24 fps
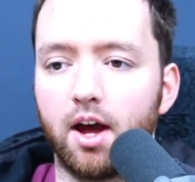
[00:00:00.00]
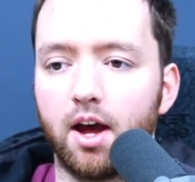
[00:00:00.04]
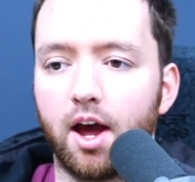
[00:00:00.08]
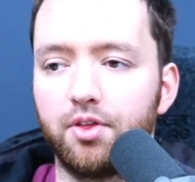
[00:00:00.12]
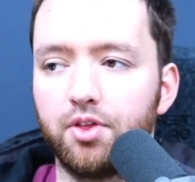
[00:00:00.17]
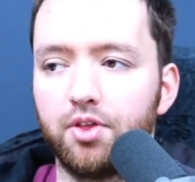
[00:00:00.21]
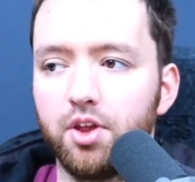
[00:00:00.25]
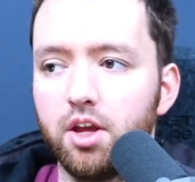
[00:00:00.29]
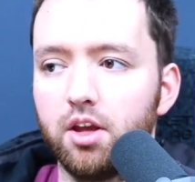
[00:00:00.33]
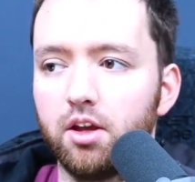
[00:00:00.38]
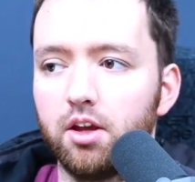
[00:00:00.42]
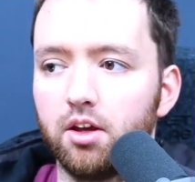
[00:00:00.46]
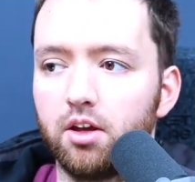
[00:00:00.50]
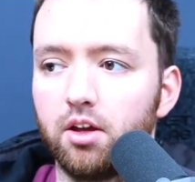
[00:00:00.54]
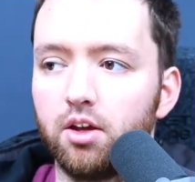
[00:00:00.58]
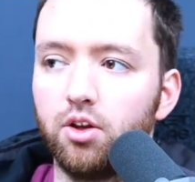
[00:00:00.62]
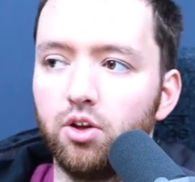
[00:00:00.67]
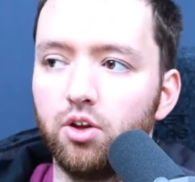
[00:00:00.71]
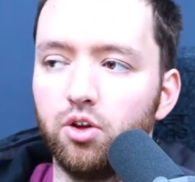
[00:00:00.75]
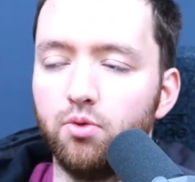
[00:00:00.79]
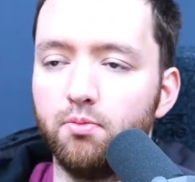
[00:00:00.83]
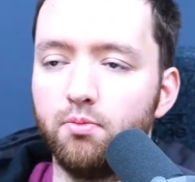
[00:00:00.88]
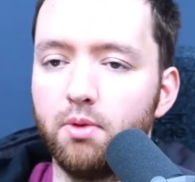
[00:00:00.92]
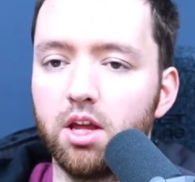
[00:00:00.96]
I think
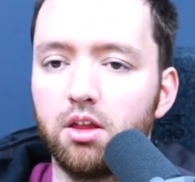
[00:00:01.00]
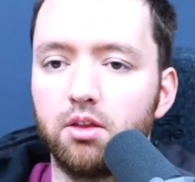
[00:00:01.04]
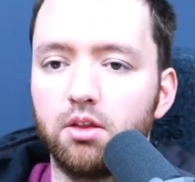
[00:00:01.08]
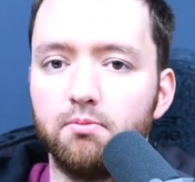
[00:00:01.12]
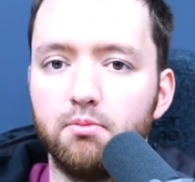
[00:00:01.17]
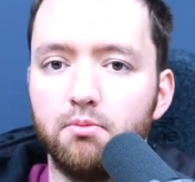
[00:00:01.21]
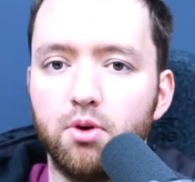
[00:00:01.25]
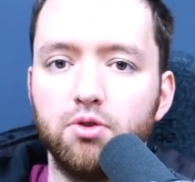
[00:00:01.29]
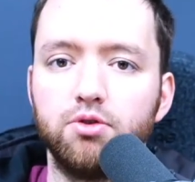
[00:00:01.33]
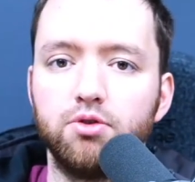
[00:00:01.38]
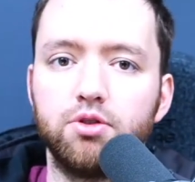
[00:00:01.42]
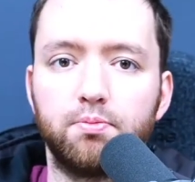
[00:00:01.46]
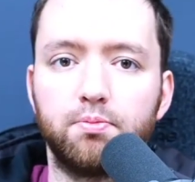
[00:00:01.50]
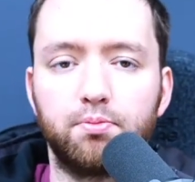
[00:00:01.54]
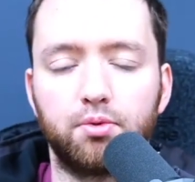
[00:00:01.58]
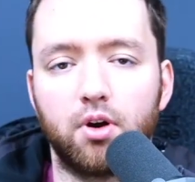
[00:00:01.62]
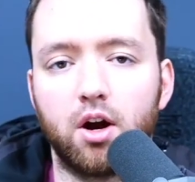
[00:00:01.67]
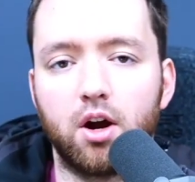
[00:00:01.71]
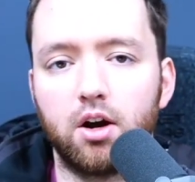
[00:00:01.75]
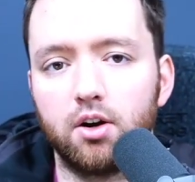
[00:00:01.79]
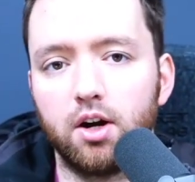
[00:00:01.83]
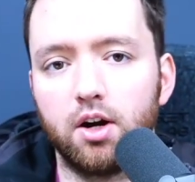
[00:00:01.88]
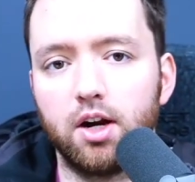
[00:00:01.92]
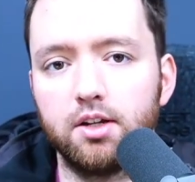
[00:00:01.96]
you make the most
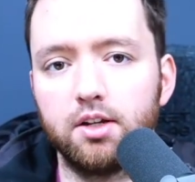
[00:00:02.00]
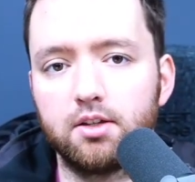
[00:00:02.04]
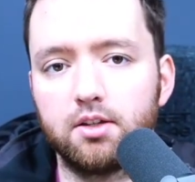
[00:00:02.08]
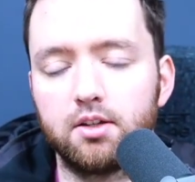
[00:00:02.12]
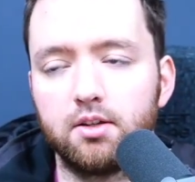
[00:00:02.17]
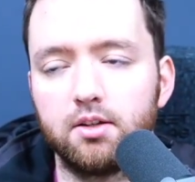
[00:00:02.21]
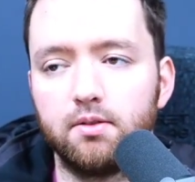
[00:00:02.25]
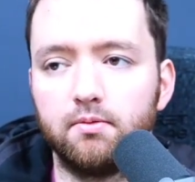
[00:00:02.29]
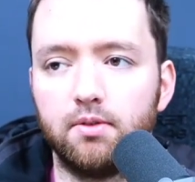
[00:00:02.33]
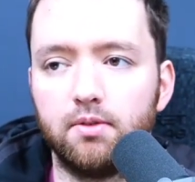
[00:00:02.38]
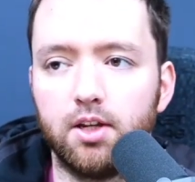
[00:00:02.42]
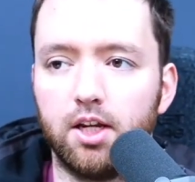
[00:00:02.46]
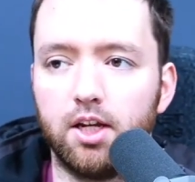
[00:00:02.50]
progress